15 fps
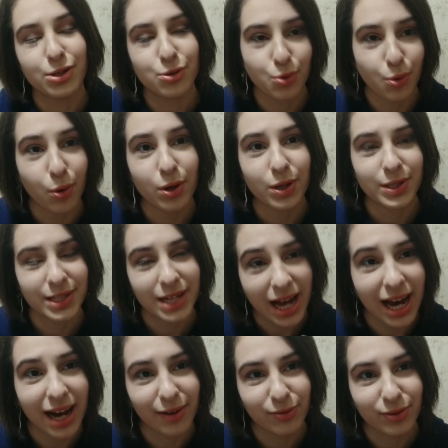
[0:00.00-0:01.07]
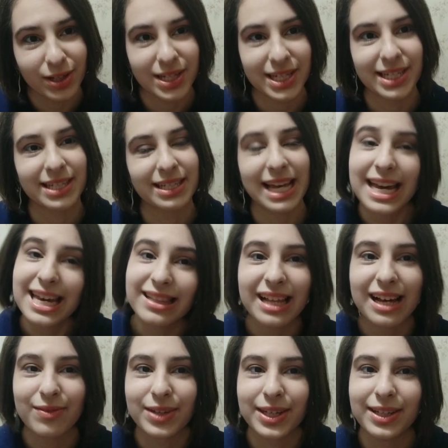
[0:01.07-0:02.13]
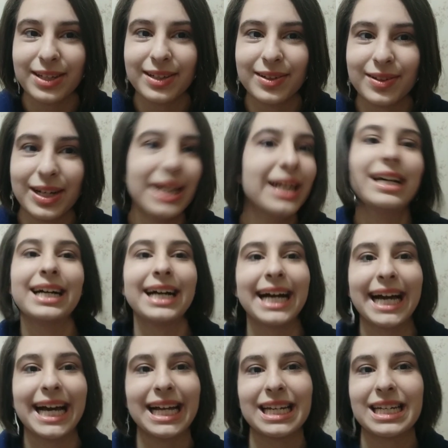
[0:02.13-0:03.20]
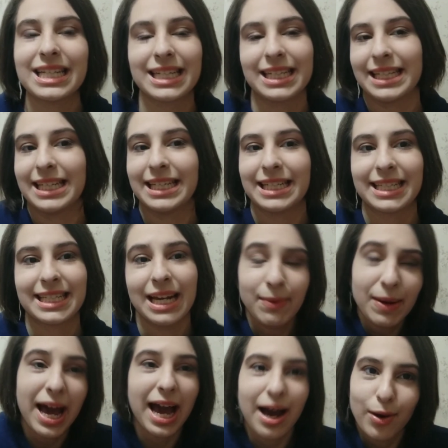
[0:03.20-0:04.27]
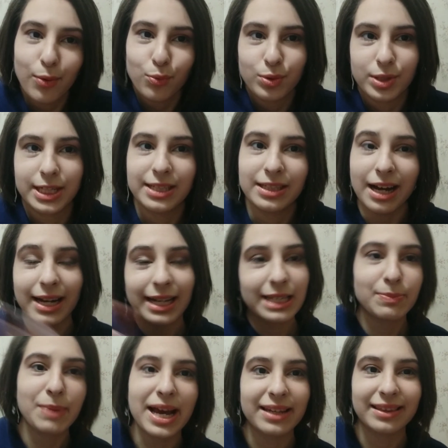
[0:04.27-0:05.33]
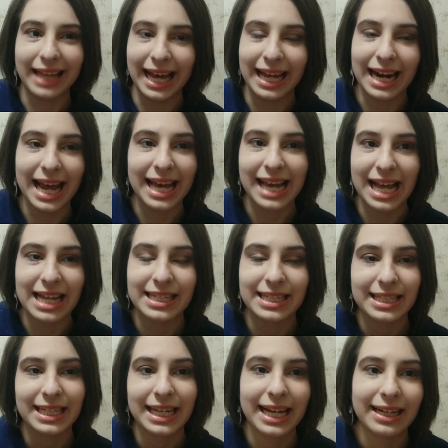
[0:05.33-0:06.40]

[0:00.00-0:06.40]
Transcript: your stuff because they love you, and they somehow did not expect that, I guess.